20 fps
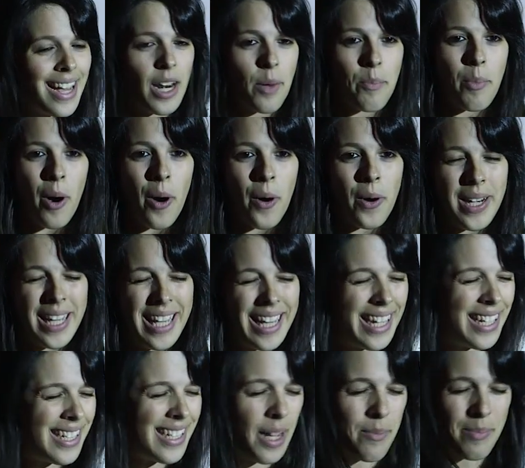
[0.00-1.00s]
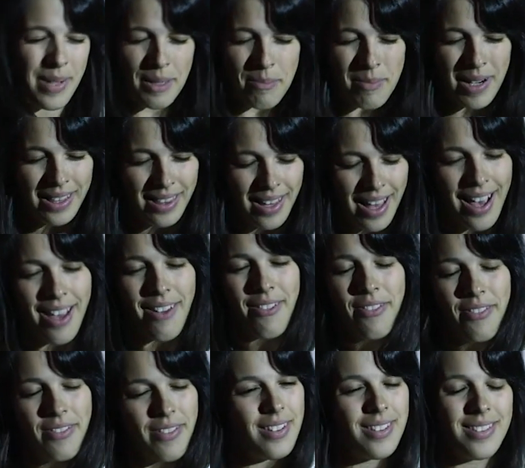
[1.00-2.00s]
and a pony and, my
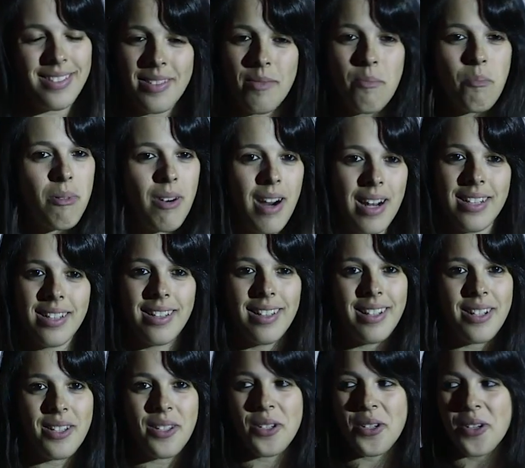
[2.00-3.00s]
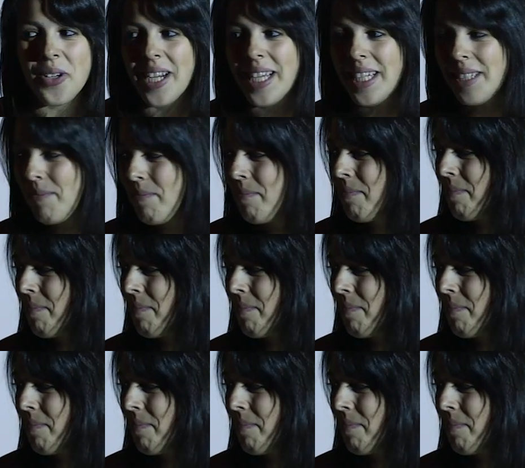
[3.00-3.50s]
life practically destroyed.